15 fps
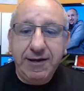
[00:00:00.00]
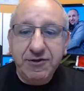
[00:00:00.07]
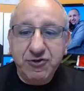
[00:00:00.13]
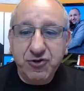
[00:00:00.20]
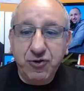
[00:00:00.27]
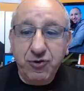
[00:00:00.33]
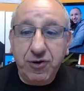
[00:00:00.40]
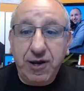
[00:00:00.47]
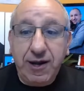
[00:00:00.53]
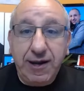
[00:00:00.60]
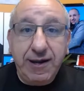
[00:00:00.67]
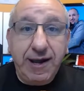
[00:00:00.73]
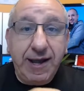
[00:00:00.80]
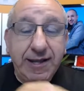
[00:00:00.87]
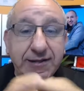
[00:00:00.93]
So
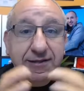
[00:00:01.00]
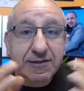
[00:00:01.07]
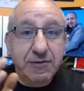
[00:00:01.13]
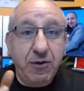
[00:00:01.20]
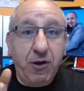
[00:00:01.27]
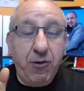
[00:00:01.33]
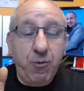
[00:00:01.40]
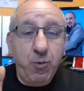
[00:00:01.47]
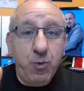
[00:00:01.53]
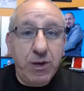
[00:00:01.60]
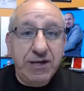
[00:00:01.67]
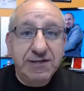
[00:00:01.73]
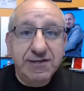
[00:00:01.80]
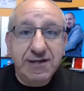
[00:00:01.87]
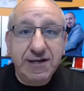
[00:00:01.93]
on
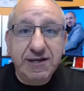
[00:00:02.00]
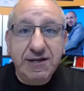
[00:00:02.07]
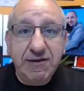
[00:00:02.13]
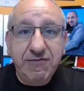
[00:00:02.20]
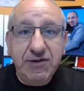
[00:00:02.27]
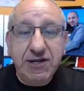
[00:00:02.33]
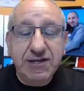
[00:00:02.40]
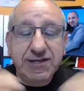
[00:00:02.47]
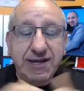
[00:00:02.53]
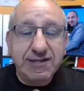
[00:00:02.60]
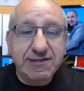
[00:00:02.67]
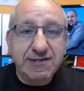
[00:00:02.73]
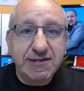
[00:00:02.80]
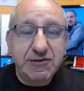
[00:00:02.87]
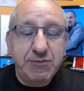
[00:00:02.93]
Wednesday evenings
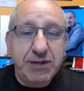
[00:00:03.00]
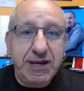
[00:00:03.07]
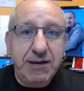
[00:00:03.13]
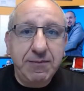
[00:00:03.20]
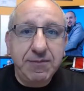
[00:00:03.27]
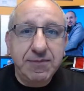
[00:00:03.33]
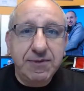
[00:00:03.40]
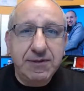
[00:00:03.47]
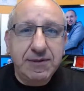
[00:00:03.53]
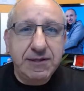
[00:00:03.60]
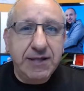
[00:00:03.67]
at 6 p.m.,